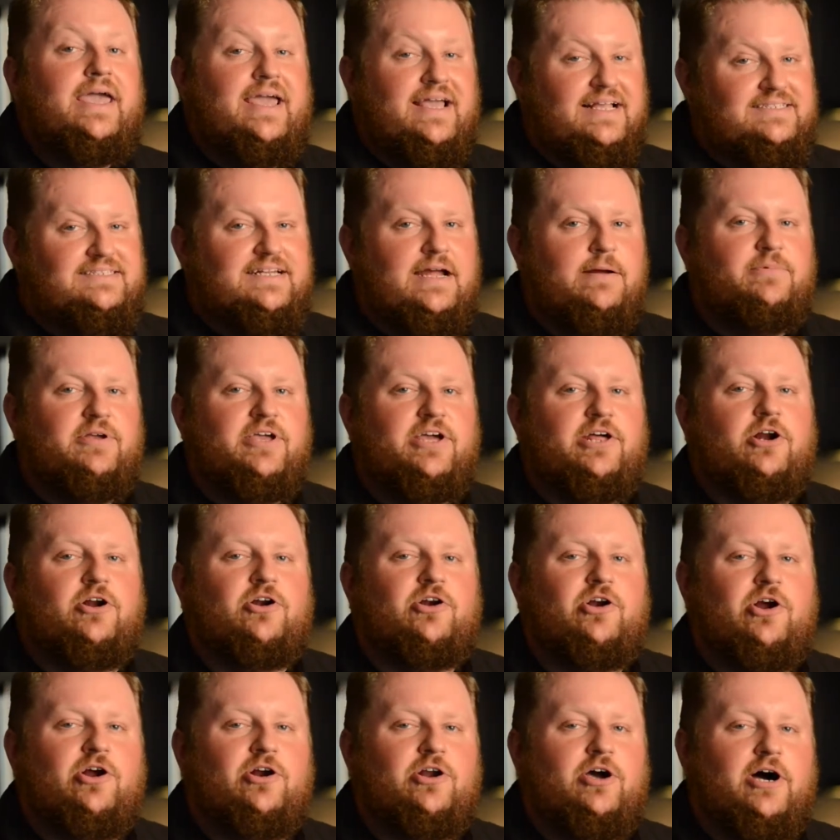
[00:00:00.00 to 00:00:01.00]
It's time to get
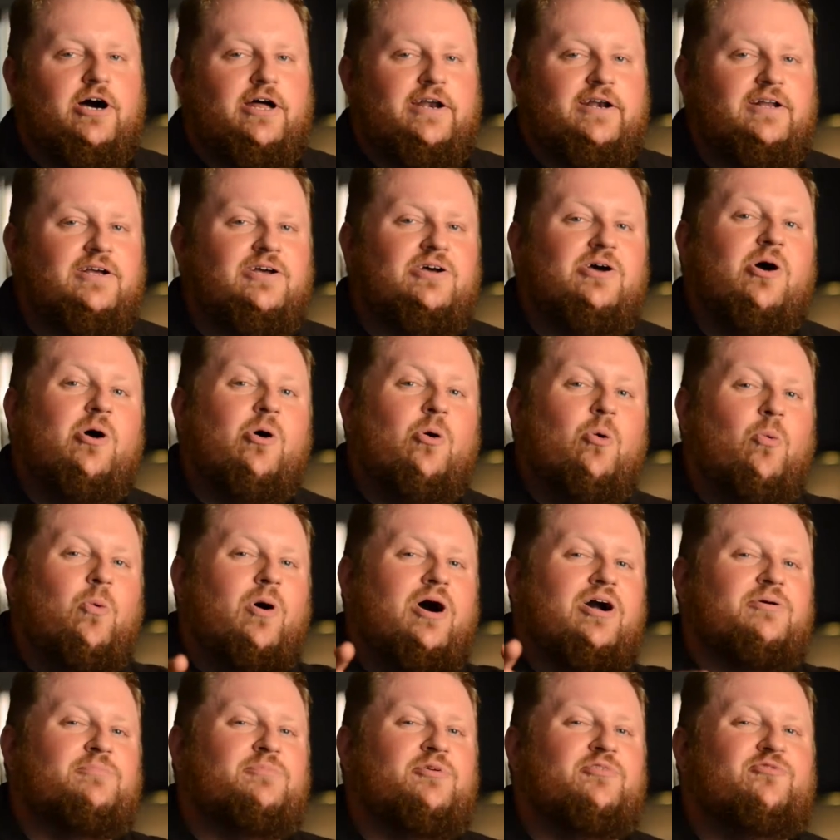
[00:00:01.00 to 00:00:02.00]
our nerd on.
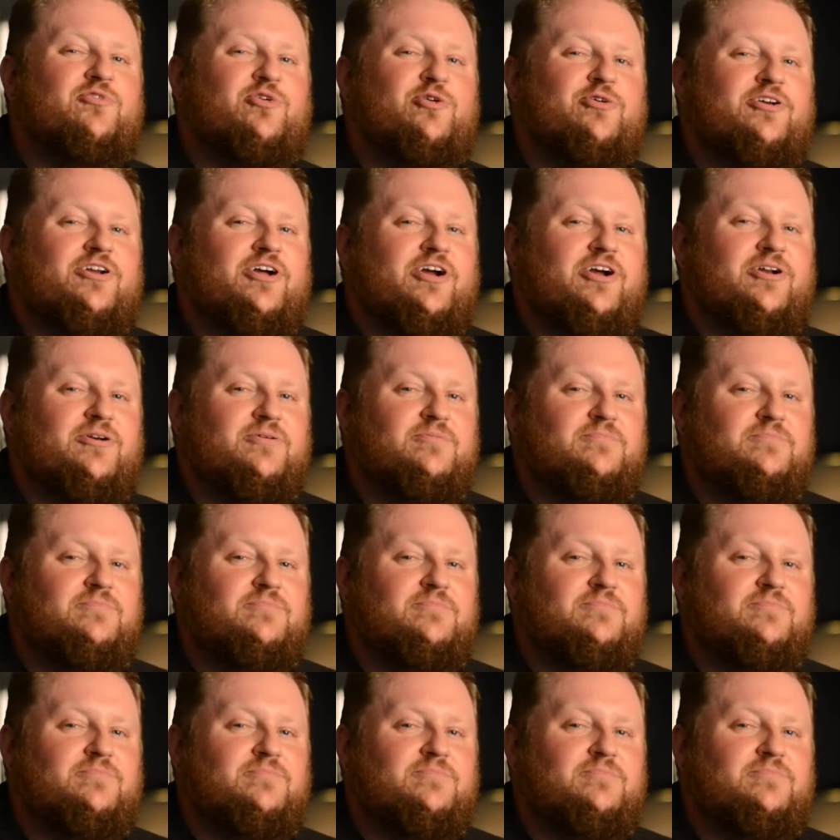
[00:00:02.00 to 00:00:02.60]
Welcome to Food Nerd.